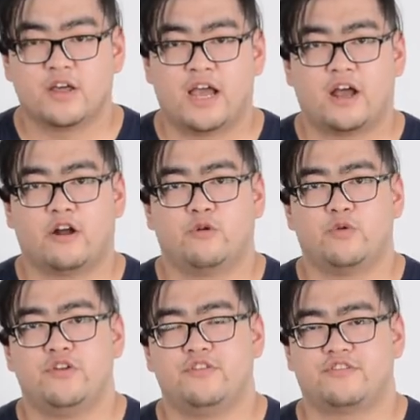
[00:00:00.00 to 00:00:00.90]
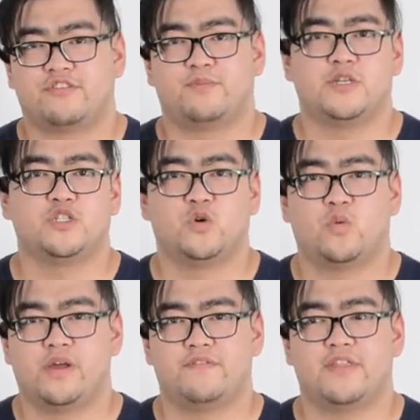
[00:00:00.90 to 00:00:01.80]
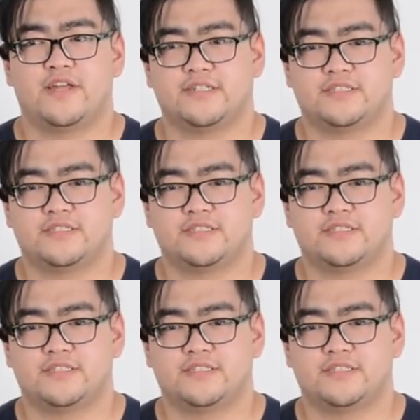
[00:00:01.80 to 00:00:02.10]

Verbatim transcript: are we use a special wavelength.